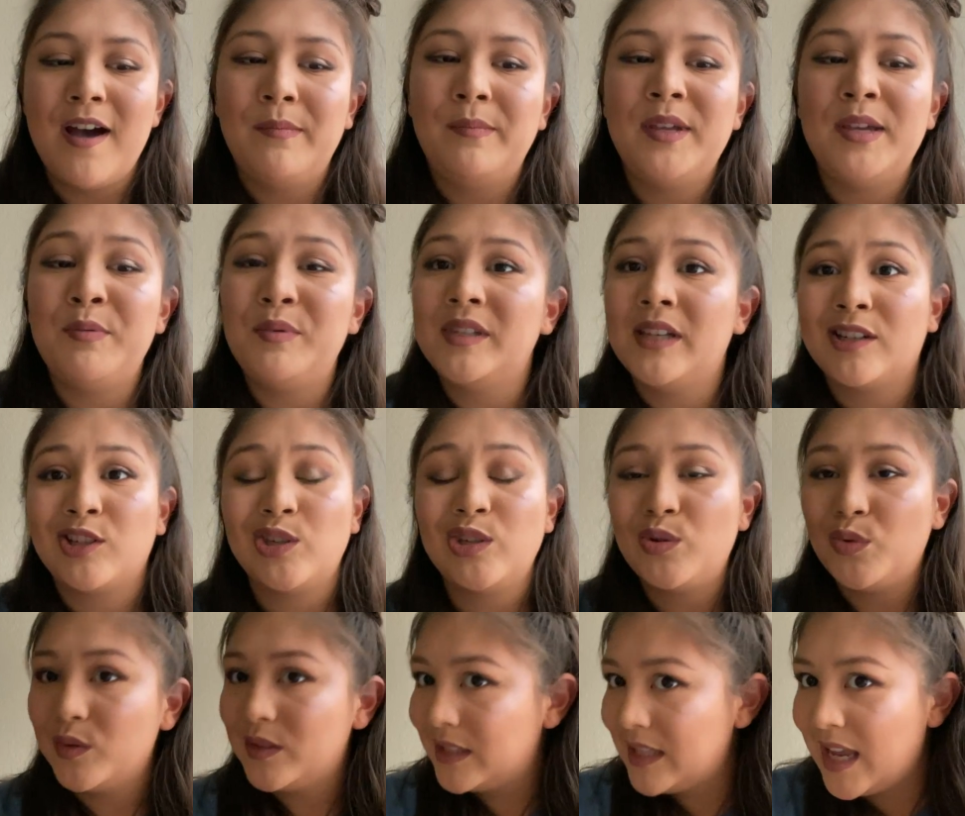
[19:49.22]
It was actually
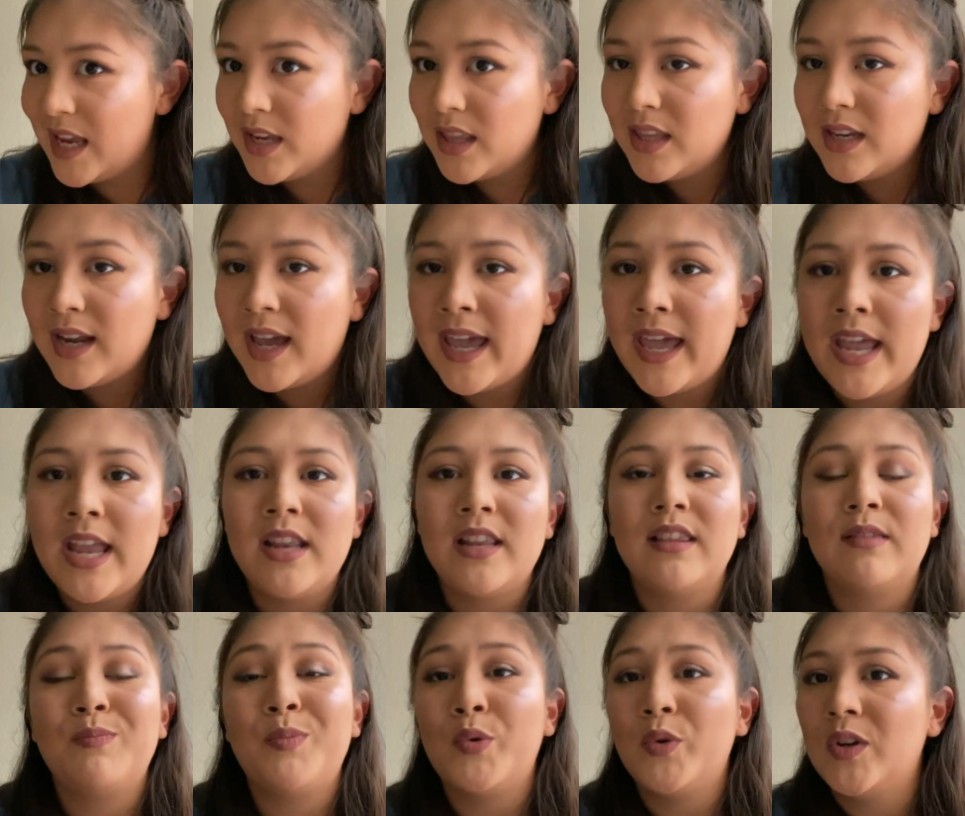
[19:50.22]
towards the end of the
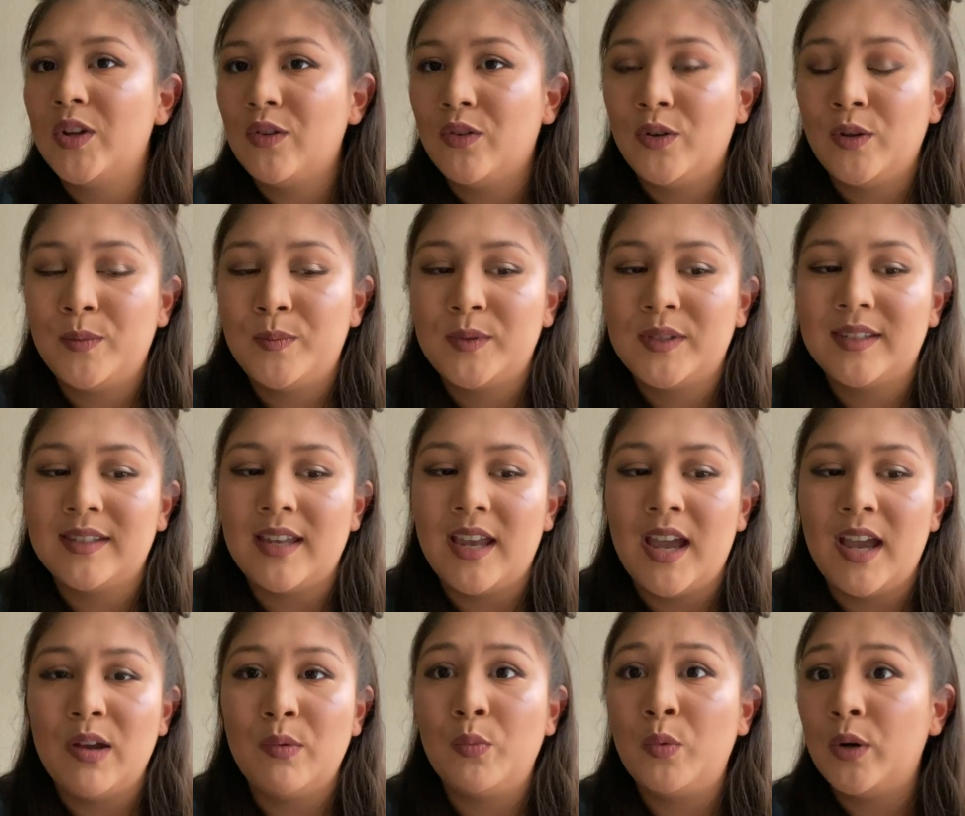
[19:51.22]
night. Boarding groups
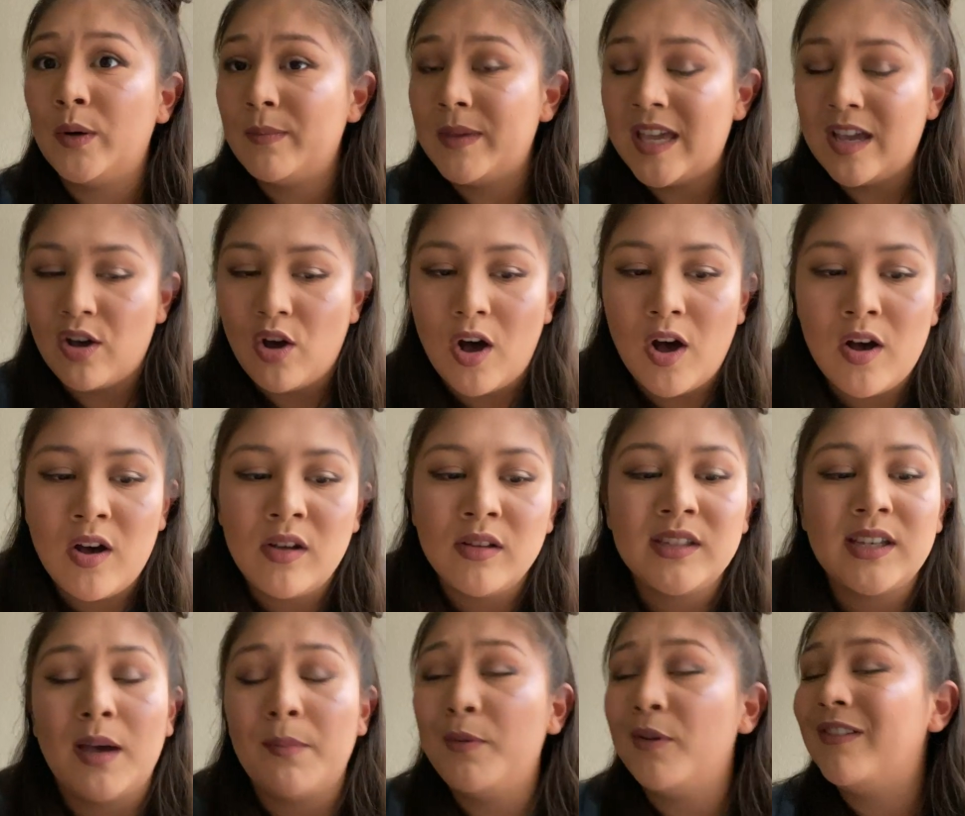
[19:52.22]
were being
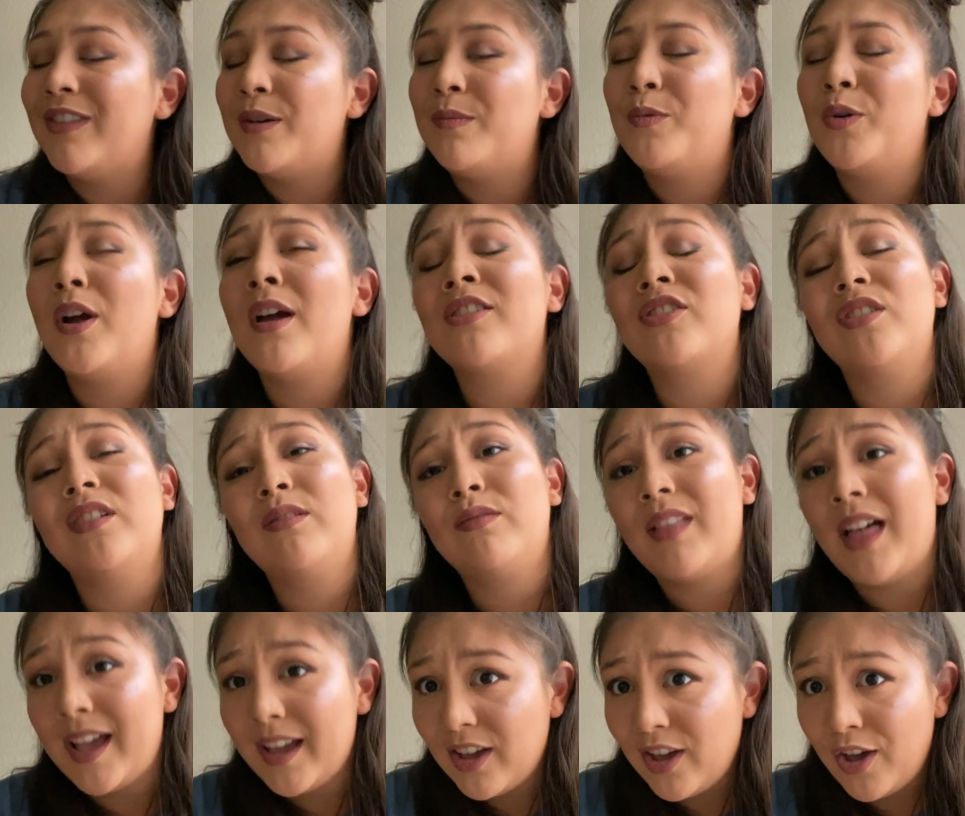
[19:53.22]
called. A couple of them were actually
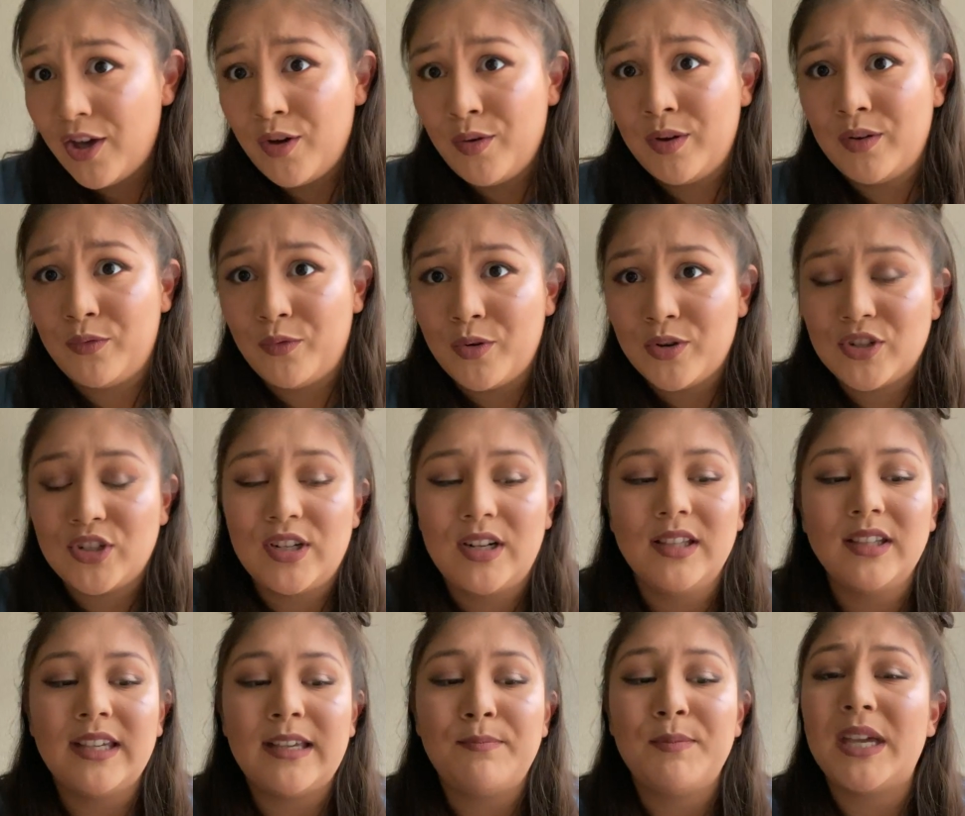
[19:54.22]
let go,
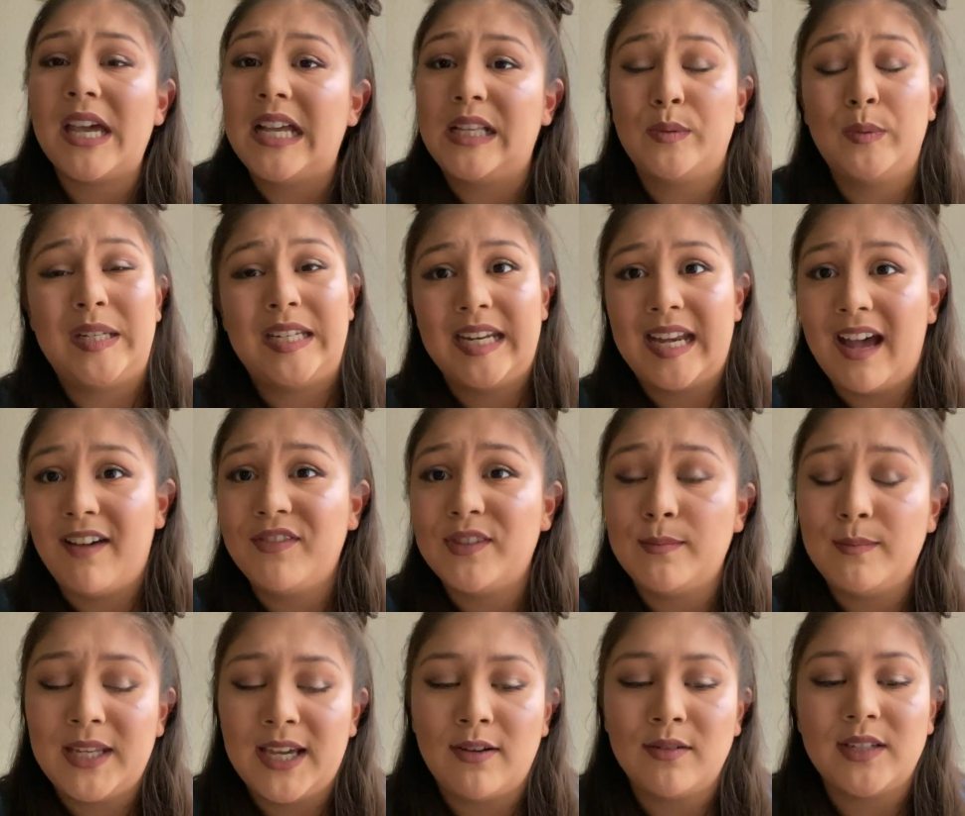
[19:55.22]
unfortunately, because we did have
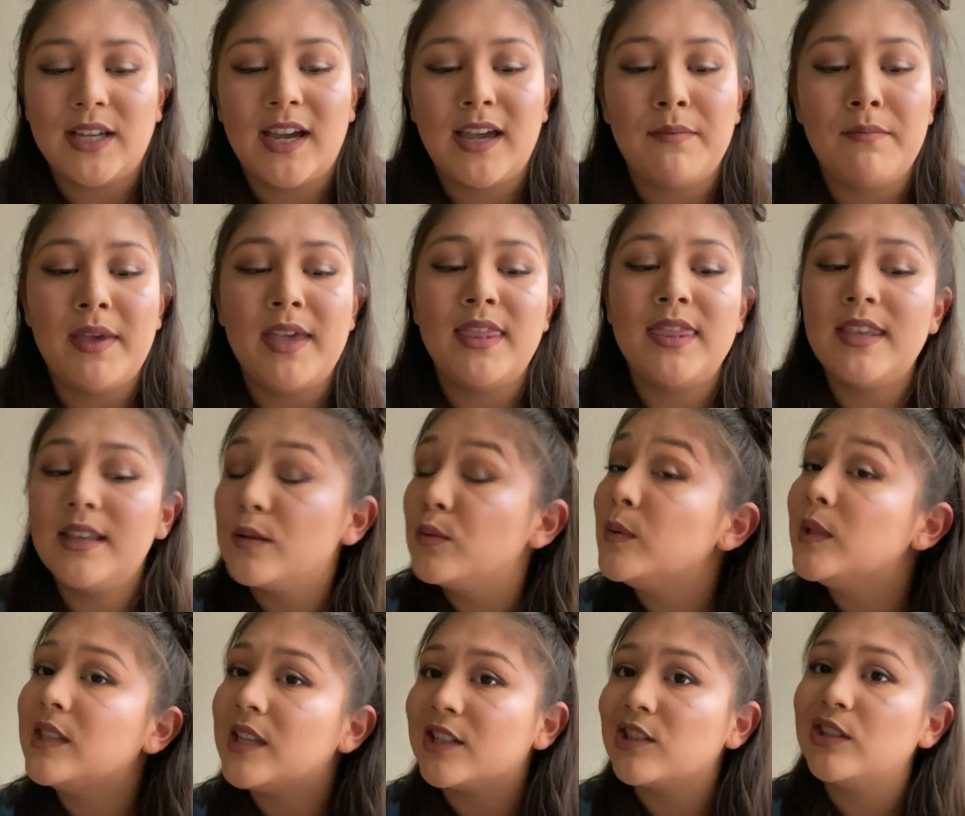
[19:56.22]
some downtime, and this
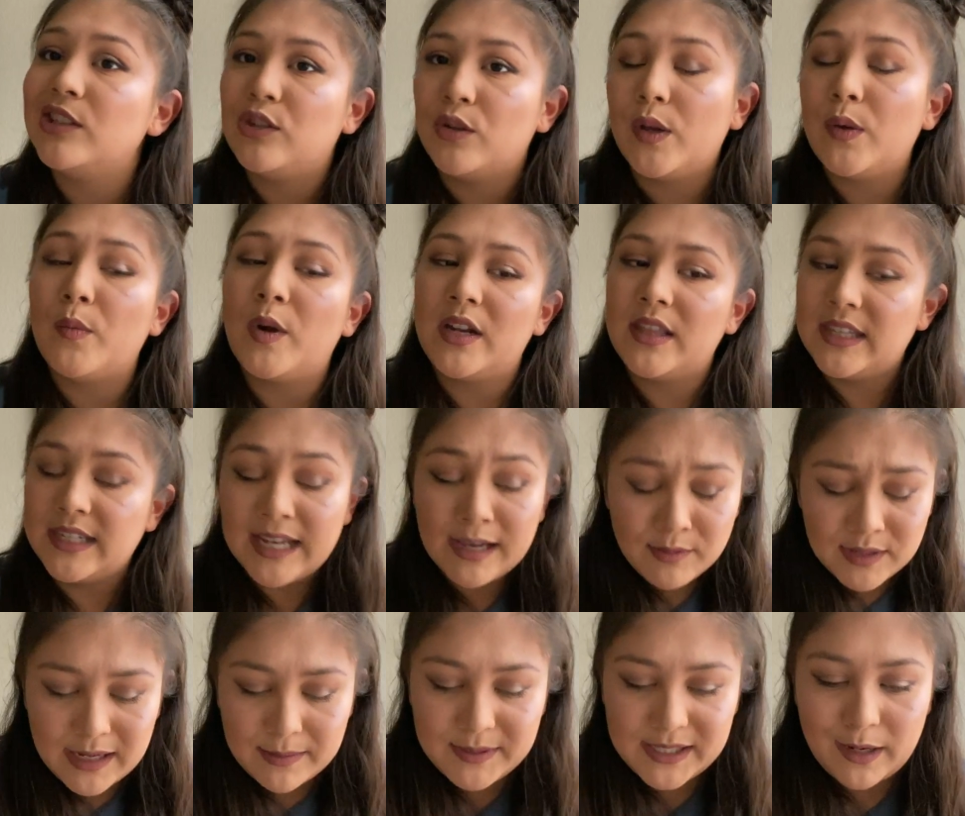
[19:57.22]
was actually during one of the
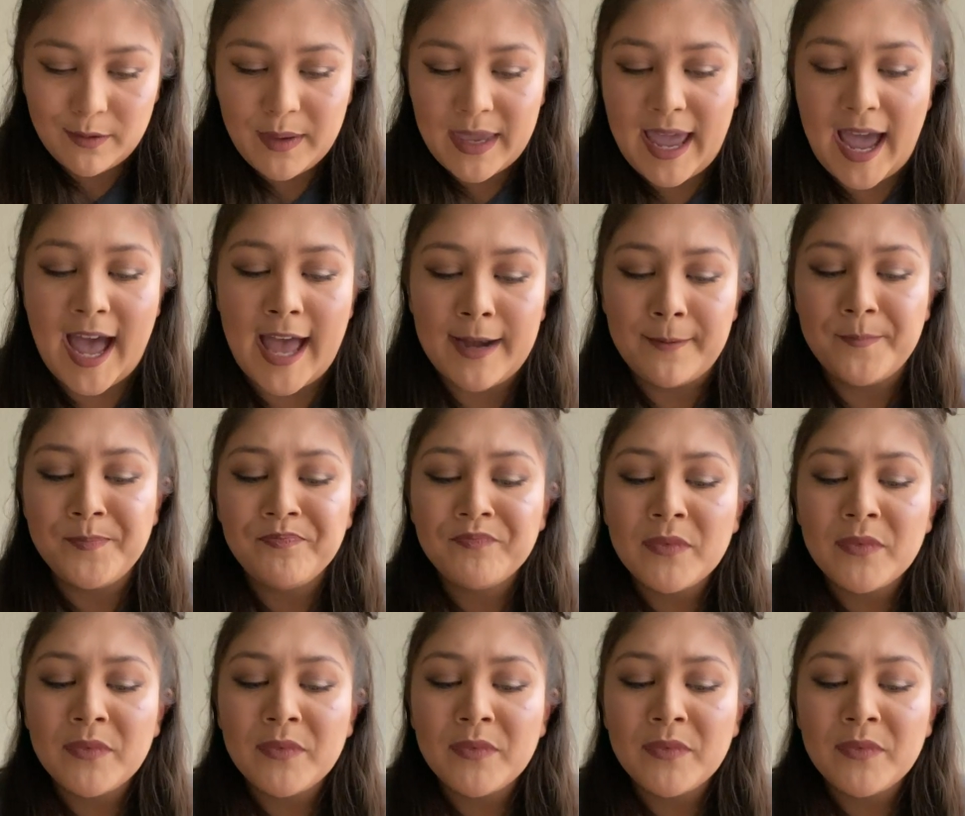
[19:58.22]
downtimes that we had.